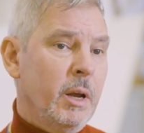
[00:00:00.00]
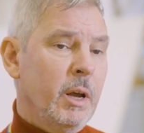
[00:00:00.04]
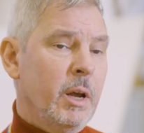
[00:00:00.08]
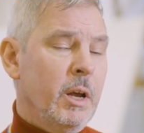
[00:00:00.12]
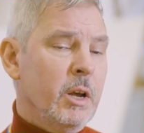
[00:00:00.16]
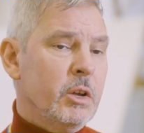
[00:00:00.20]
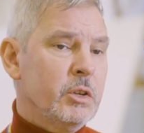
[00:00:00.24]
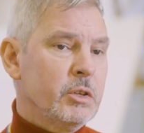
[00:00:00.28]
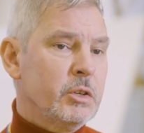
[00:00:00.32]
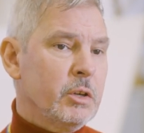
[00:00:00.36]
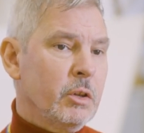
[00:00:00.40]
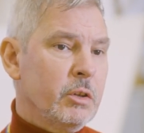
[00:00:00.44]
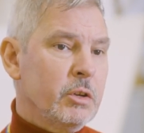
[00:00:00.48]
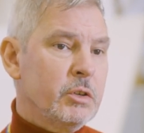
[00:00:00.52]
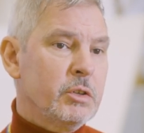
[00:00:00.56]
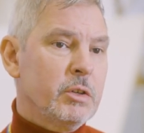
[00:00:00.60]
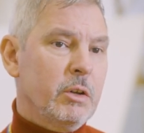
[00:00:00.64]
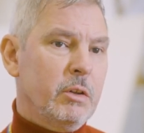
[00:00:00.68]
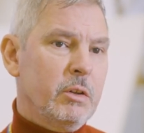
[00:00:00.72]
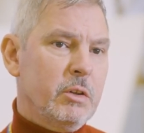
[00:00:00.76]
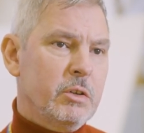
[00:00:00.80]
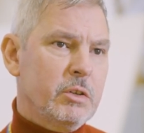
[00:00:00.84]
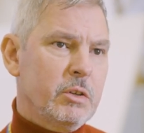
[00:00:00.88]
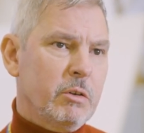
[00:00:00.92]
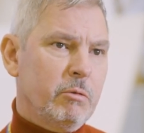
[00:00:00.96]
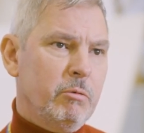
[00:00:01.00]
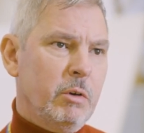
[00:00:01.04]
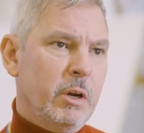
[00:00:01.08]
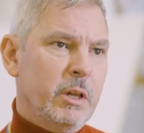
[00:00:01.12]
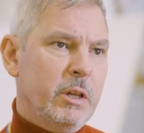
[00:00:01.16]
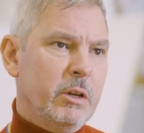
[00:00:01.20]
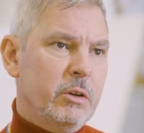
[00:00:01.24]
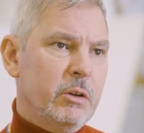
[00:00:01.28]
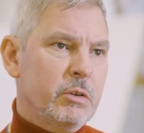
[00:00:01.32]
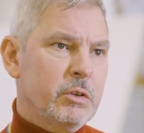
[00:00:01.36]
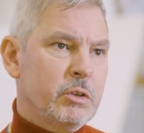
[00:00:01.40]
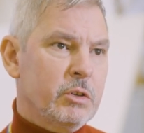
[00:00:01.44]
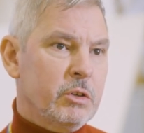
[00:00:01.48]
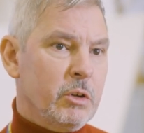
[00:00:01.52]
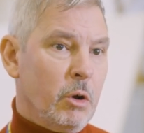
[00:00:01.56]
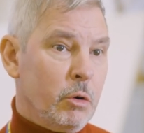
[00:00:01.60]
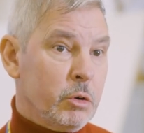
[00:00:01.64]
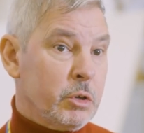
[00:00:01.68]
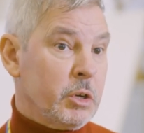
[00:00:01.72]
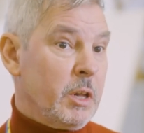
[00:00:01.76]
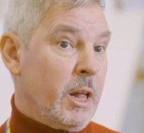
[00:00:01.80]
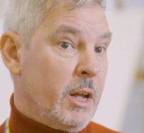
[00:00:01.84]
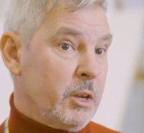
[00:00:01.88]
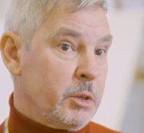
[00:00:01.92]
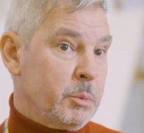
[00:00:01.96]
So there's a really good social
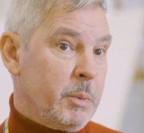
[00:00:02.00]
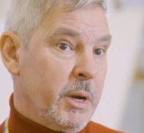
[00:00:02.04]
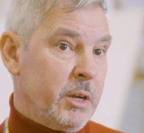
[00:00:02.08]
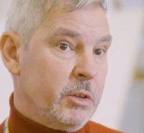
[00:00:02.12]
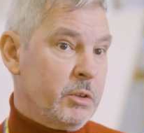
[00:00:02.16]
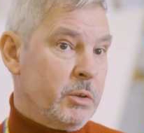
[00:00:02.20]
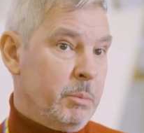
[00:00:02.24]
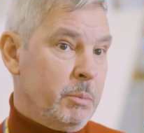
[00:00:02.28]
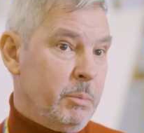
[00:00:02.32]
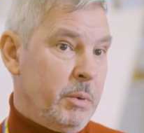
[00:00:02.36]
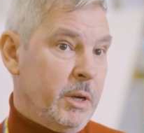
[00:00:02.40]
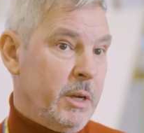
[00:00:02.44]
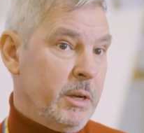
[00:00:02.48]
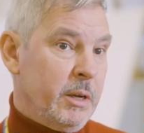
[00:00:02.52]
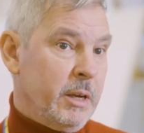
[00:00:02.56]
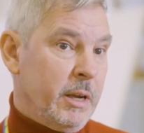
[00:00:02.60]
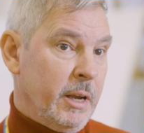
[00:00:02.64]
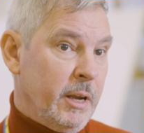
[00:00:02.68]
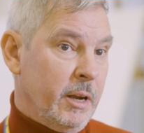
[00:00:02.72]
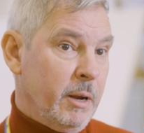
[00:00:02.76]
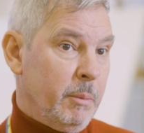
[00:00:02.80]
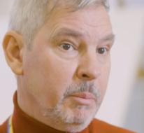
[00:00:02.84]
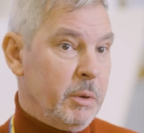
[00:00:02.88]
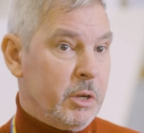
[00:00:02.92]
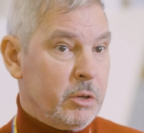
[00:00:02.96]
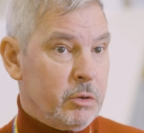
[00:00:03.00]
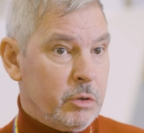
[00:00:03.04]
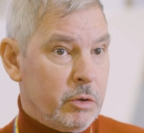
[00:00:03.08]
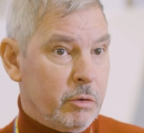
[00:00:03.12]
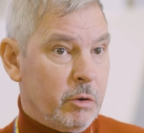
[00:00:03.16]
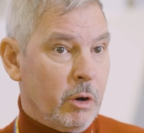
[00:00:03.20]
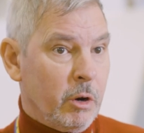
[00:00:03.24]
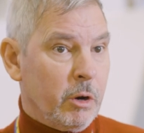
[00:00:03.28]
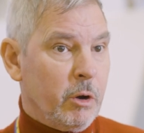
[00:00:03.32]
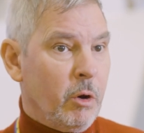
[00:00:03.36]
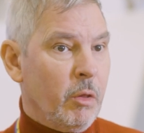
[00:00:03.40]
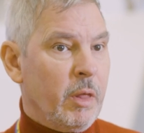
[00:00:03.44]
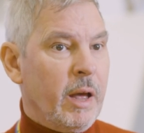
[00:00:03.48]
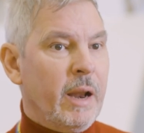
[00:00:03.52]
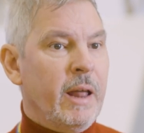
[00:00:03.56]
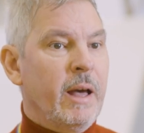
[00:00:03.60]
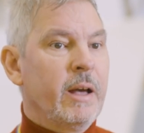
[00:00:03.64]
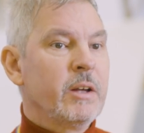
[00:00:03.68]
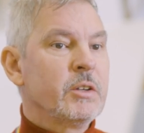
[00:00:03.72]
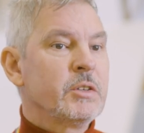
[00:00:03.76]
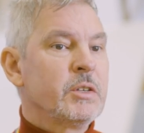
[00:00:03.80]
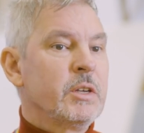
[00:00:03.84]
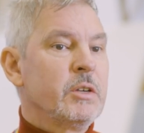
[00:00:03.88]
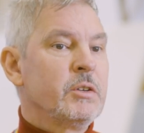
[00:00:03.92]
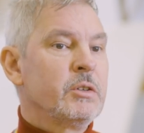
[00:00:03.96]
aspect to being here because you've got all that
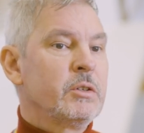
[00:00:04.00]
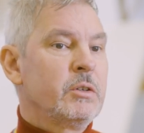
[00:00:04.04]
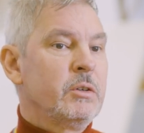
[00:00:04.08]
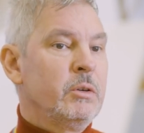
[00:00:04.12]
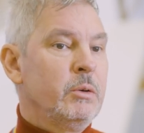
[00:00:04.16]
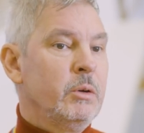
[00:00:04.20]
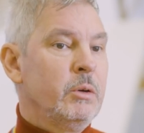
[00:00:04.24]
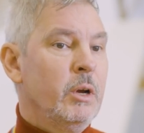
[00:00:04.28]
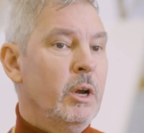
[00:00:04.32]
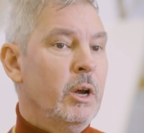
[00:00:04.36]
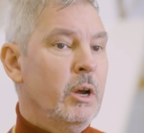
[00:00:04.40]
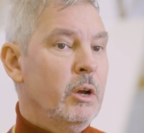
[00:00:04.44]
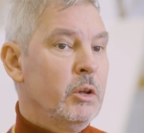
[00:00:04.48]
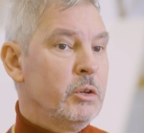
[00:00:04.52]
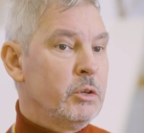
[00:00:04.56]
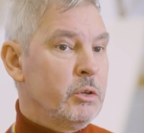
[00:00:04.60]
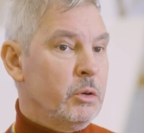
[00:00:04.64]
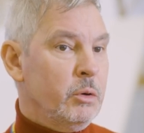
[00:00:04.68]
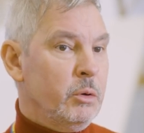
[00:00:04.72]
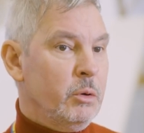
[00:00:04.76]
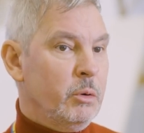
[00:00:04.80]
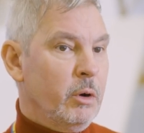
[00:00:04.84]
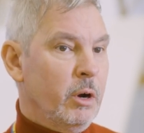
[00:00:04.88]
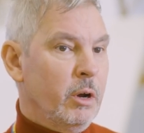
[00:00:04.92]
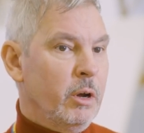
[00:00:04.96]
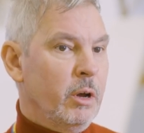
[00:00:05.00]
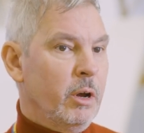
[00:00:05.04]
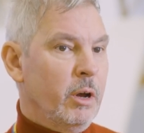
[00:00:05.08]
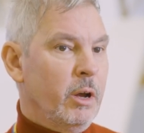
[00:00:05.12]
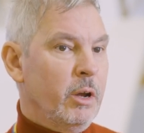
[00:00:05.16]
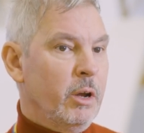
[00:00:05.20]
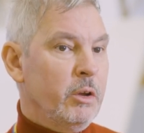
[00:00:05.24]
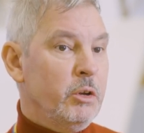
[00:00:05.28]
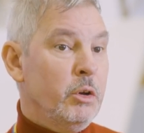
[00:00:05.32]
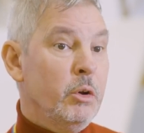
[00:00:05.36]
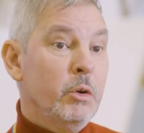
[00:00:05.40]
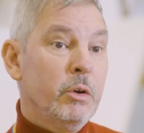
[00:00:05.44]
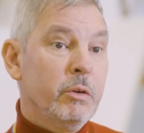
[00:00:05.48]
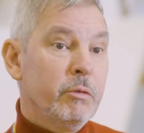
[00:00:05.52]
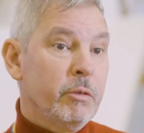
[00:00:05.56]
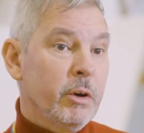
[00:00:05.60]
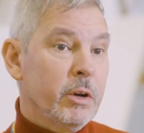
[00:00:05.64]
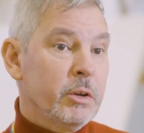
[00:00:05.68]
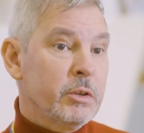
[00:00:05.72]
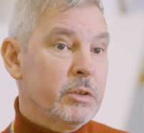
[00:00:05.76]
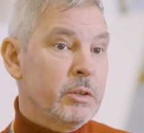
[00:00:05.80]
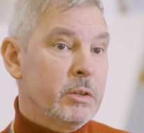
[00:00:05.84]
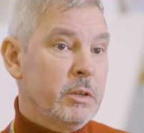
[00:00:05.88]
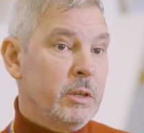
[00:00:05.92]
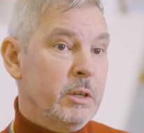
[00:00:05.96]
access to a
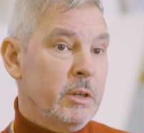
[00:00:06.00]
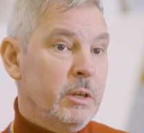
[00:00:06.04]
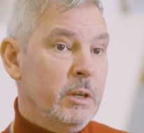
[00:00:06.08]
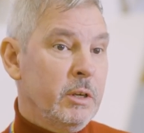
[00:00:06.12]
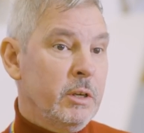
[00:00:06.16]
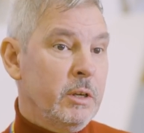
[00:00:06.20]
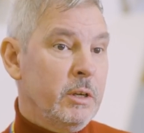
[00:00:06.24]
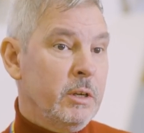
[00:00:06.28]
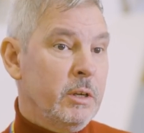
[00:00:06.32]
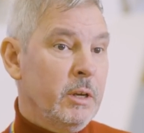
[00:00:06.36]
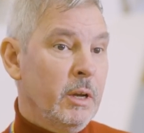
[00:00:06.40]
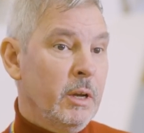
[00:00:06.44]
university